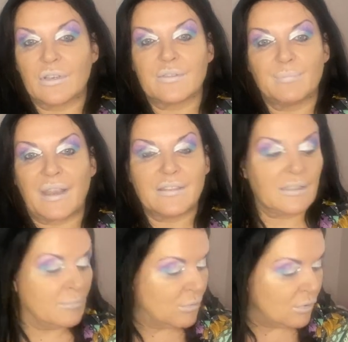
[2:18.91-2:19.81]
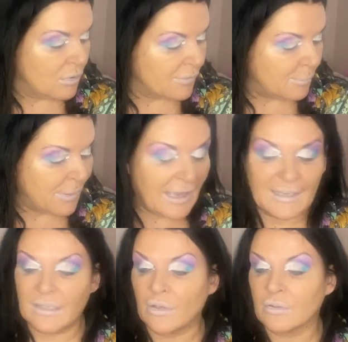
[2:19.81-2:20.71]
It's basically more of a
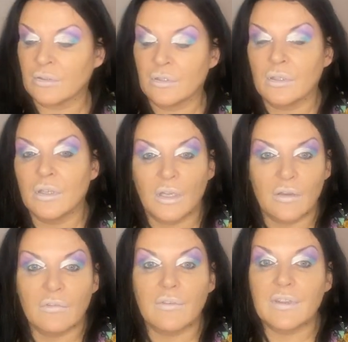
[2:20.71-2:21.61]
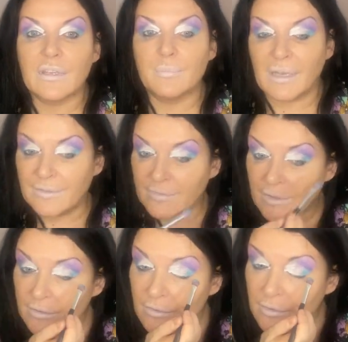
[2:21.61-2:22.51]
patting on rather than a
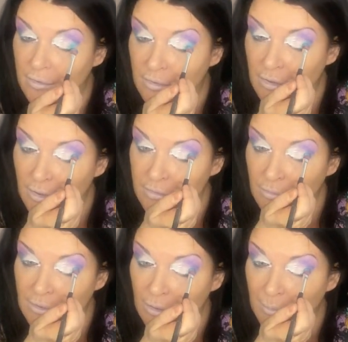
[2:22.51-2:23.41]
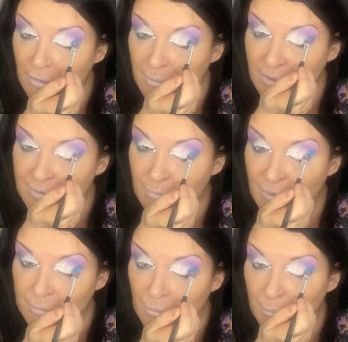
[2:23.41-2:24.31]
blending. Do a little bit of blending, but
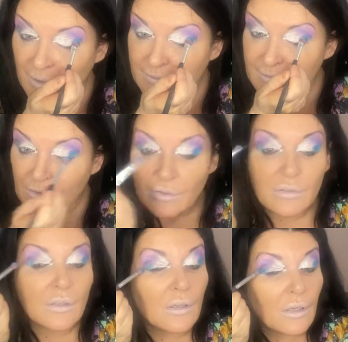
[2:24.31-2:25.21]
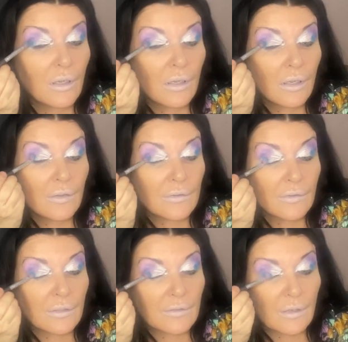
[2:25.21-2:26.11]
it's more patting on. So you
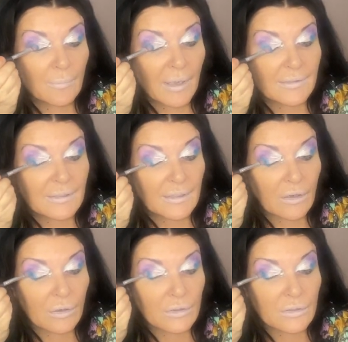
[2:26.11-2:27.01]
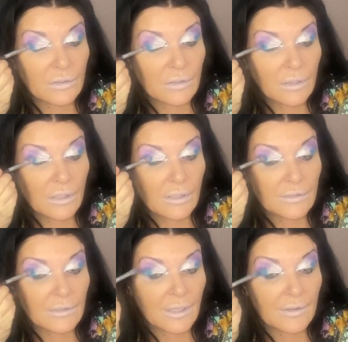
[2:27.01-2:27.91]
can see I'm patting that on
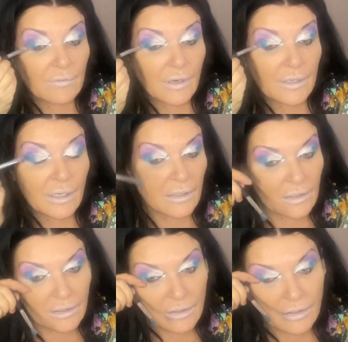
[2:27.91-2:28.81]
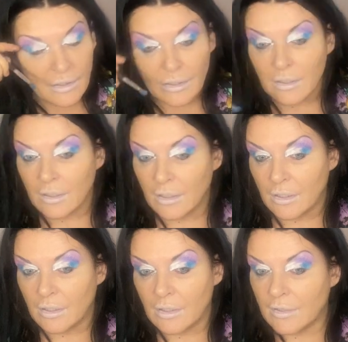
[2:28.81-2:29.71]
to get the right colour,
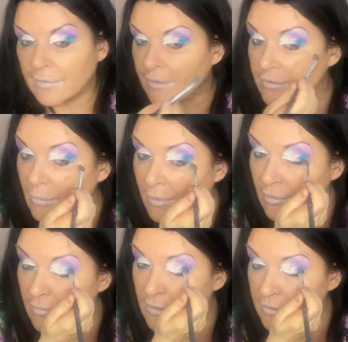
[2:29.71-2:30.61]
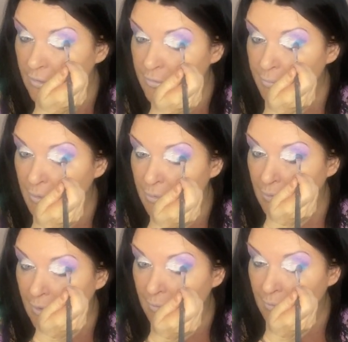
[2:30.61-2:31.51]
and that's come out a really nice blue
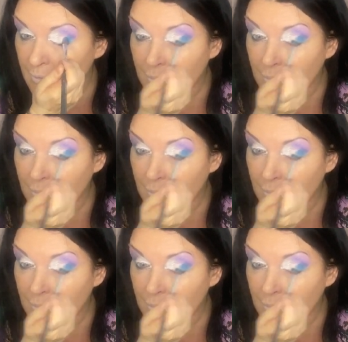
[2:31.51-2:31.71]
now.